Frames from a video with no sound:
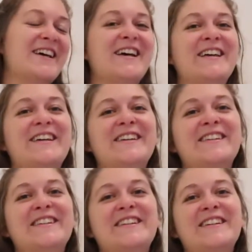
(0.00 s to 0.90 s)

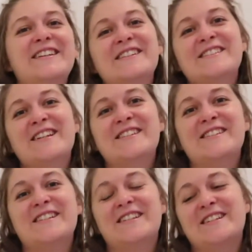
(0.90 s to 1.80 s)
And in a
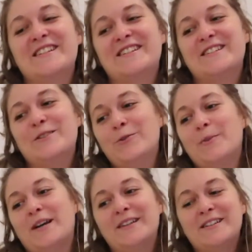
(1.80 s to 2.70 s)
sense, is
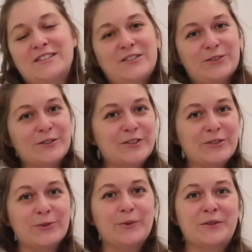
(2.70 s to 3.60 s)
human, is good
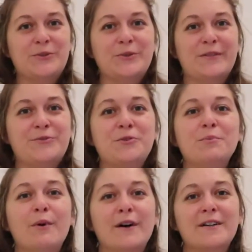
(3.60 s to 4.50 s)
to want to have
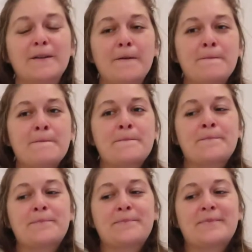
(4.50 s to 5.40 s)
support.
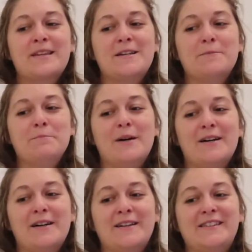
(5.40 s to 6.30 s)

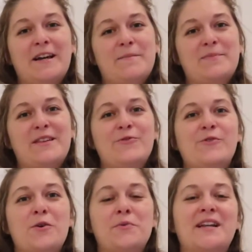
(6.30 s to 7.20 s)
But yeah, if
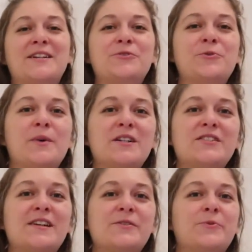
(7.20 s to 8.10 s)
we're waiting too much,
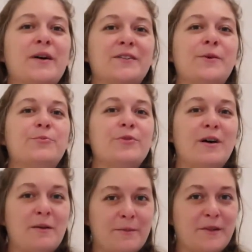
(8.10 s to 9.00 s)
that's where the
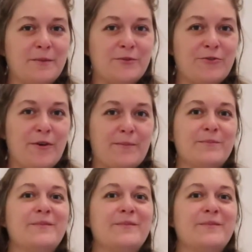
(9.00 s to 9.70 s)
problem comes from.